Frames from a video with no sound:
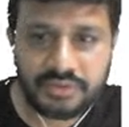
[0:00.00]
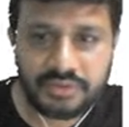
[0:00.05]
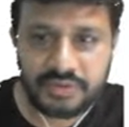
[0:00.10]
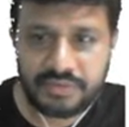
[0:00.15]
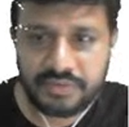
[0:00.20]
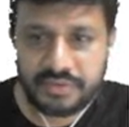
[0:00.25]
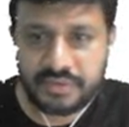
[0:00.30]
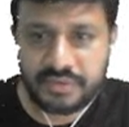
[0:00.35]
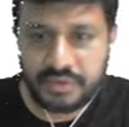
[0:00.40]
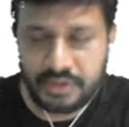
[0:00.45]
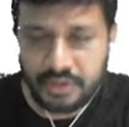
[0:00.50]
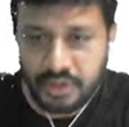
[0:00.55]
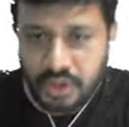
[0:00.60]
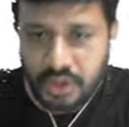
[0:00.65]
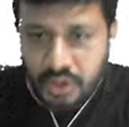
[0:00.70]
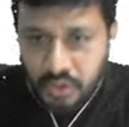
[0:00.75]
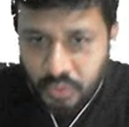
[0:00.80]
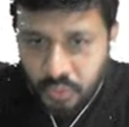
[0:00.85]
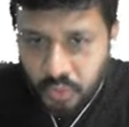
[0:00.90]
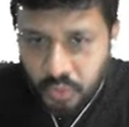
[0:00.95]
is
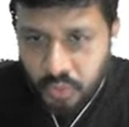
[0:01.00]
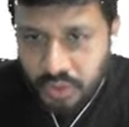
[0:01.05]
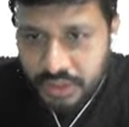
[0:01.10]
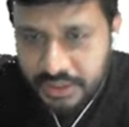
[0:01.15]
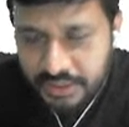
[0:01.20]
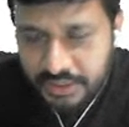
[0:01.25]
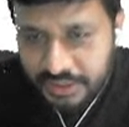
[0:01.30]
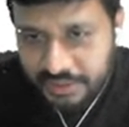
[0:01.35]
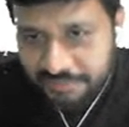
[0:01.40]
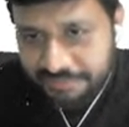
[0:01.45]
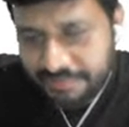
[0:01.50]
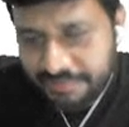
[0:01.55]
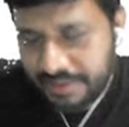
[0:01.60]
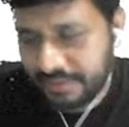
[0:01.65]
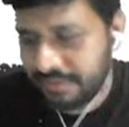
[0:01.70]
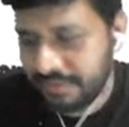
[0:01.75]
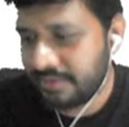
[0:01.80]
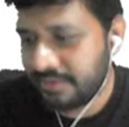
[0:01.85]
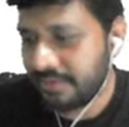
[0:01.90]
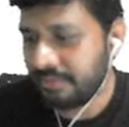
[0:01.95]
only the
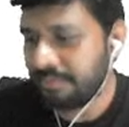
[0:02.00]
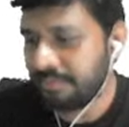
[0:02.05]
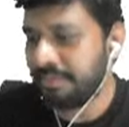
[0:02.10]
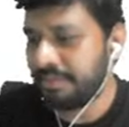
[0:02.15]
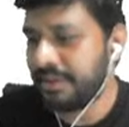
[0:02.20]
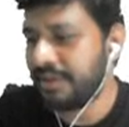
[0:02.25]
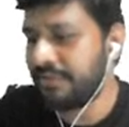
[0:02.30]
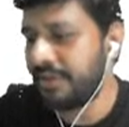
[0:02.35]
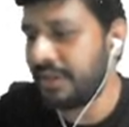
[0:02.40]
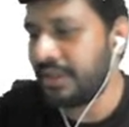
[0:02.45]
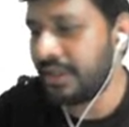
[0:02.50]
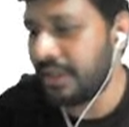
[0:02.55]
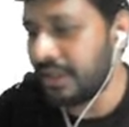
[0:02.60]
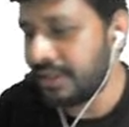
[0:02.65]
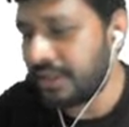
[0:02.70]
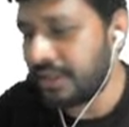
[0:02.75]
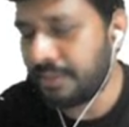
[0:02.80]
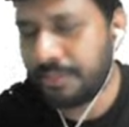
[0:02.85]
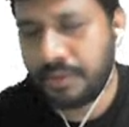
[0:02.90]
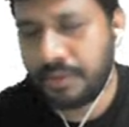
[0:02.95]
difference between the
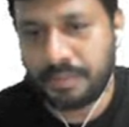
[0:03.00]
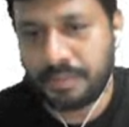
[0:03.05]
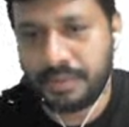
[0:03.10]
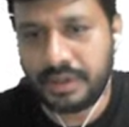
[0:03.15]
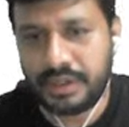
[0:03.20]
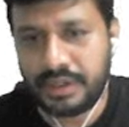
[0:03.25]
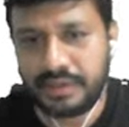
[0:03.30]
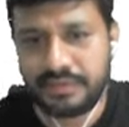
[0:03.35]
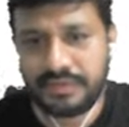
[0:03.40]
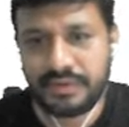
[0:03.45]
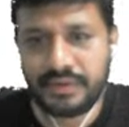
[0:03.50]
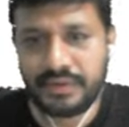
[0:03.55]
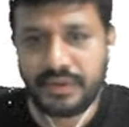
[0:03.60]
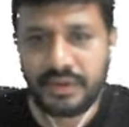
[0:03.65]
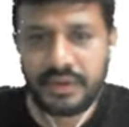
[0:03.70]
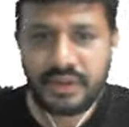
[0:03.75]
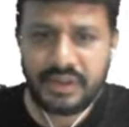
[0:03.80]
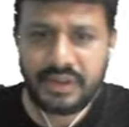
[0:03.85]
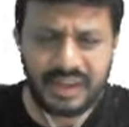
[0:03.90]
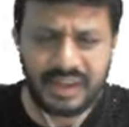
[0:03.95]
other properties.
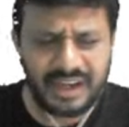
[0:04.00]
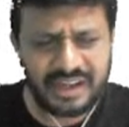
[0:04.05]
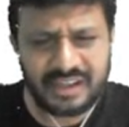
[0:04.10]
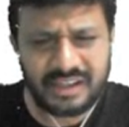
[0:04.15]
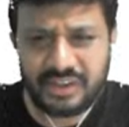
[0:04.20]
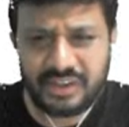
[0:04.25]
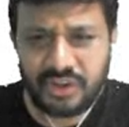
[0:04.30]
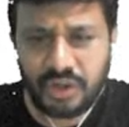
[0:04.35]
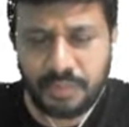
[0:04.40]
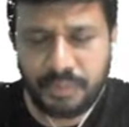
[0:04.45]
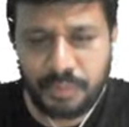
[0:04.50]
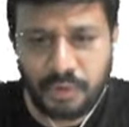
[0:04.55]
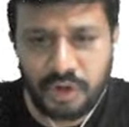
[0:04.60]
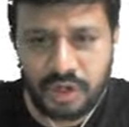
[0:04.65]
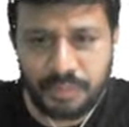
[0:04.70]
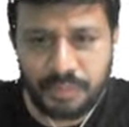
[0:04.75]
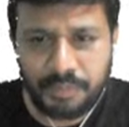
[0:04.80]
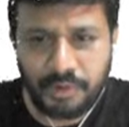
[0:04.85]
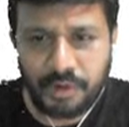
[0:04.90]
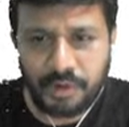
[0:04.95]
And your
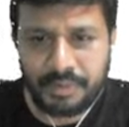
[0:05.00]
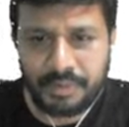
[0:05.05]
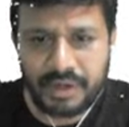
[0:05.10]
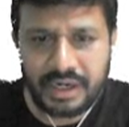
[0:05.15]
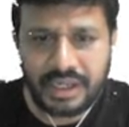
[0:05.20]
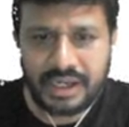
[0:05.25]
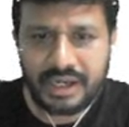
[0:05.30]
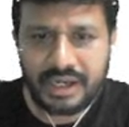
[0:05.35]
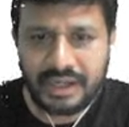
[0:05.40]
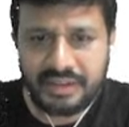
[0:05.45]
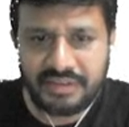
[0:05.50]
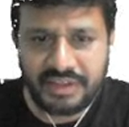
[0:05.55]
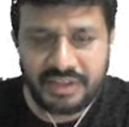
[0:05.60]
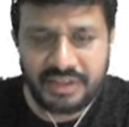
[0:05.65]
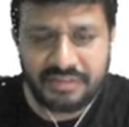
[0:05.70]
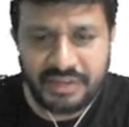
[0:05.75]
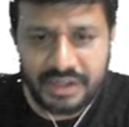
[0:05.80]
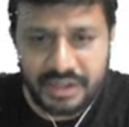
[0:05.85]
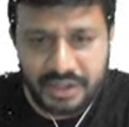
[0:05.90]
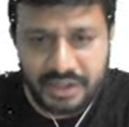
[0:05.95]
product property, it is
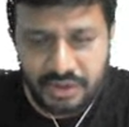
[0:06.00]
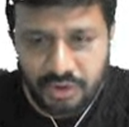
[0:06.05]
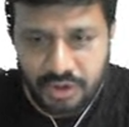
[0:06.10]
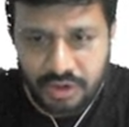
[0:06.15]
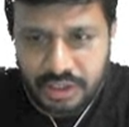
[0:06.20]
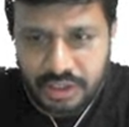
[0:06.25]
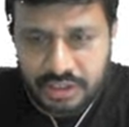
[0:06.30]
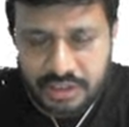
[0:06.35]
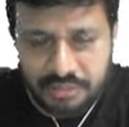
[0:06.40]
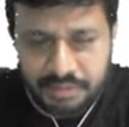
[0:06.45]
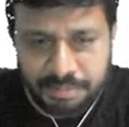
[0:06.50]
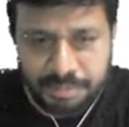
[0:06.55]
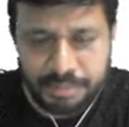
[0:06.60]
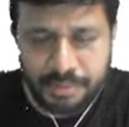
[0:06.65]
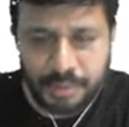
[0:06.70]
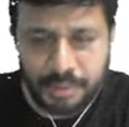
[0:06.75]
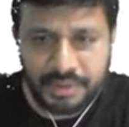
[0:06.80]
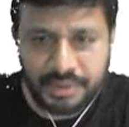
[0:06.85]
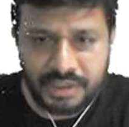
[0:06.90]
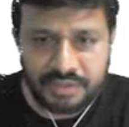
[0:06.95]
even, and all the
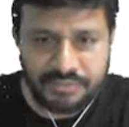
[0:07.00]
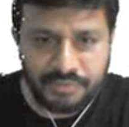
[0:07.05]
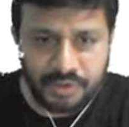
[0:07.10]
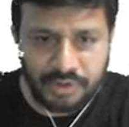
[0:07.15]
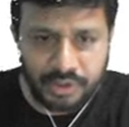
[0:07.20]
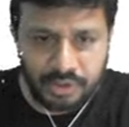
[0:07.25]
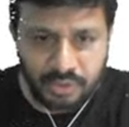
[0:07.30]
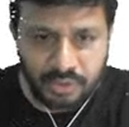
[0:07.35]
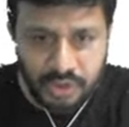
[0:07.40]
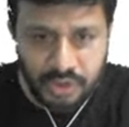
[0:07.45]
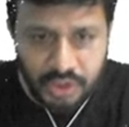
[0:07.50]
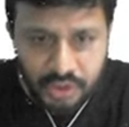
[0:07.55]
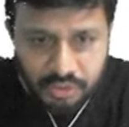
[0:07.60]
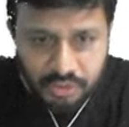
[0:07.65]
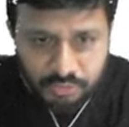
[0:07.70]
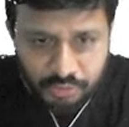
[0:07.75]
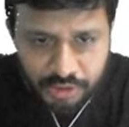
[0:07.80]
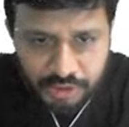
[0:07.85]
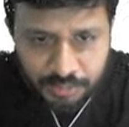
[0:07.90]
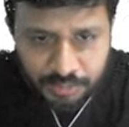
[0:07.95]
properties follow.
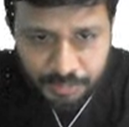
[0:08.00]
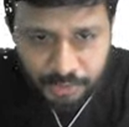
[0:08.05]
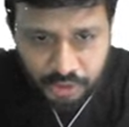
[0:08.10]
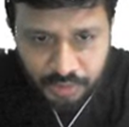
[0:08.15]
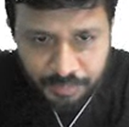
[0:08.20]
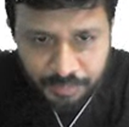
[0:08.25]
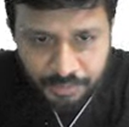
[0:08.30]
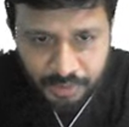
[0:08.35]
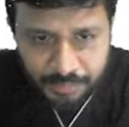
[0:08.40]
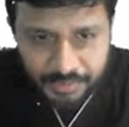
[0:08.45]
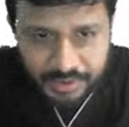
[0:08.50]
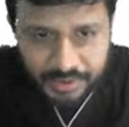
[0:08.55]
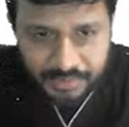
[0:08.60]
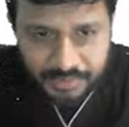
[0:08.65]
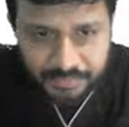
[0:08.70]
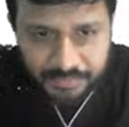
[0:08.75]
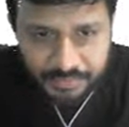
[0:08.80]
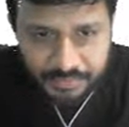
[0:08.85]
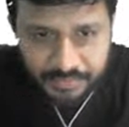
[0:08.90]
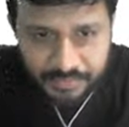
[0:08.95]
What is the product property?
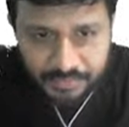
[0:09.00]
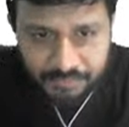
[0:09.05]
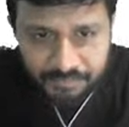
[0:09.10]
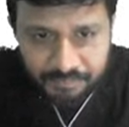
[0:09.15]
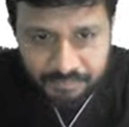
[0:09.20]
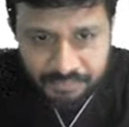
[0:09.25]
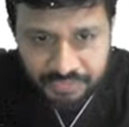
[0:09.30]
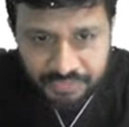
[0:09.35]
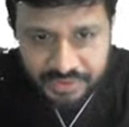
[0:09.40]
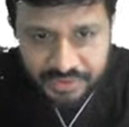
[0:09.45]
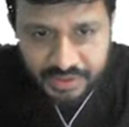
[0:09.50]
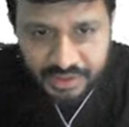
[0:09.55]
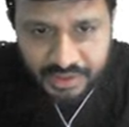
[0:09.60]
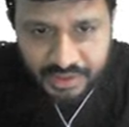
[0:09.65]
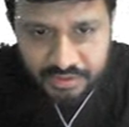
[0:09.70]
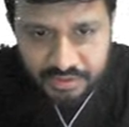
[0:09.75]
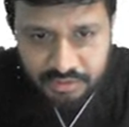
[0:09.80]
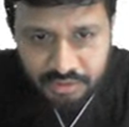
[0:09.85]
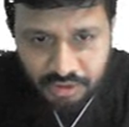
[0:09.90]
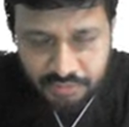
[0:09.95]

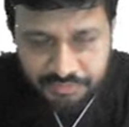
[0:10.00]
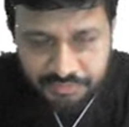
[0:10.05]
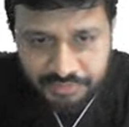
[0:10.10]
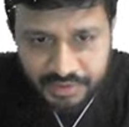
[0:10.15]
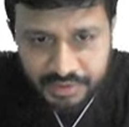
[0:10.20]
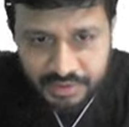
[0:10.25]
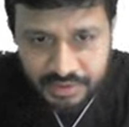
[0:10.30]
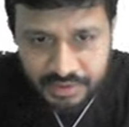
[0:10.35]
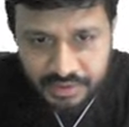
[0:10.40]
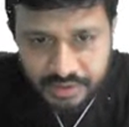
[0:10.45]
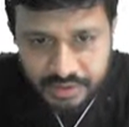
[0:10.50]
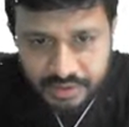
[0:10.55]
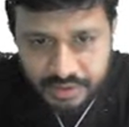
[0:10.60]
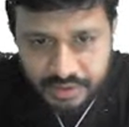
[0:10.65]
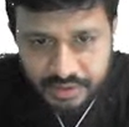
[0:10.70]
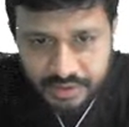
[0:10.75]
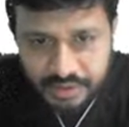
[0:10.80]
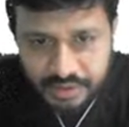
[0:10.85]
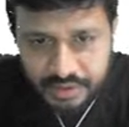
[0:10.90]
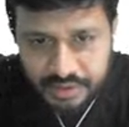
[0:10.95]
X of n
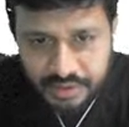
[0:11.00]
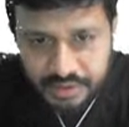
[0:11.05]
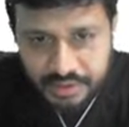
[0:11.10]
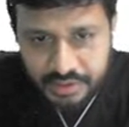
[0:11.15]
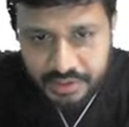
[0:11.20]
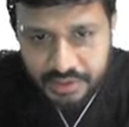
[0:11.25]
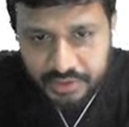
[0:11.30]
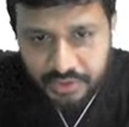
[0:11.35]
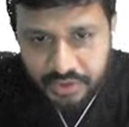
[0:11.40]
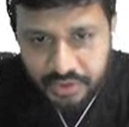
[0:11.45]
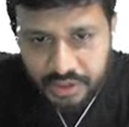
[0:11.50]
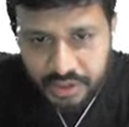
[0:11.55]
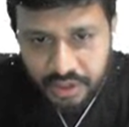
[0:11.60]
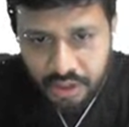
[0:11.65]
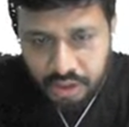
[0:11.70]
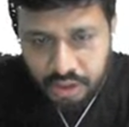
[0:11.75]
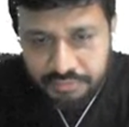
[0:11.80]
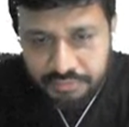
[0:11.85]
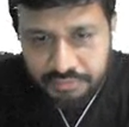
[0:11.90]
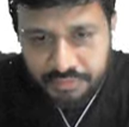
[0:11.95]
into del
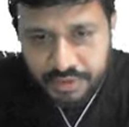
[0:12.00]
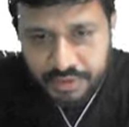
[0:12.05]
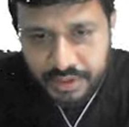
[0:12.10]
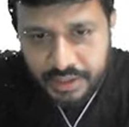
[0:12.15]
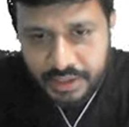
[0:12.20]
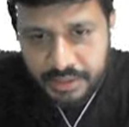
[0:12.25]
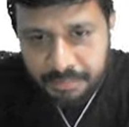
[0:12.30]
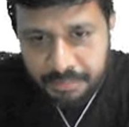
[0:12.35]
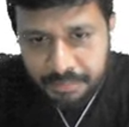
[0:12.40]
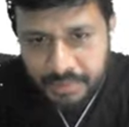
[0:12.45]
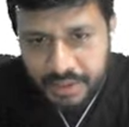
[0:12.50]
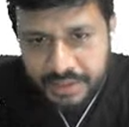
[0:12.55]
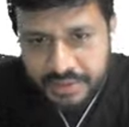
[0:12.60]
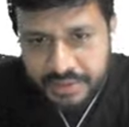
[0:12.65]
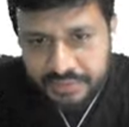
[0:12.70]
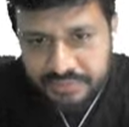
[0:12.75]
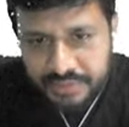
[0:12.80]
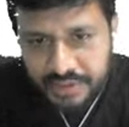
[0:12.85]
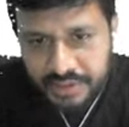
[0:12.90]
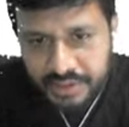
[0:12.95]
of n
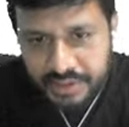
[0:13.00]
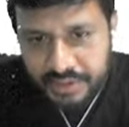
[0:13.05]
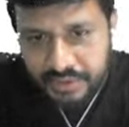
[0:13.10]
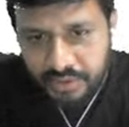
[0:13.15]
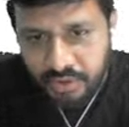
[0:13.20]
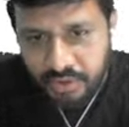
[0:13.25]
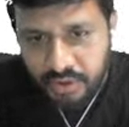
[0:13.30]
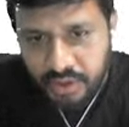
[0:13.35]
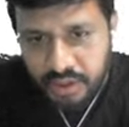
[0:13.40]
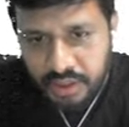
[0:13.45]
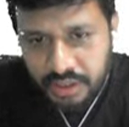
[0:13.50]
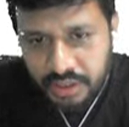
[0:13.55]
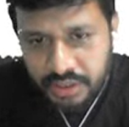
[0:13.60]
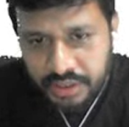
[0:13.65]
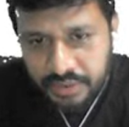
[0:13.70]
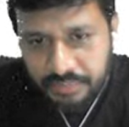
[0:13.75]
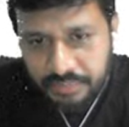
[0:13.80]
minus n naught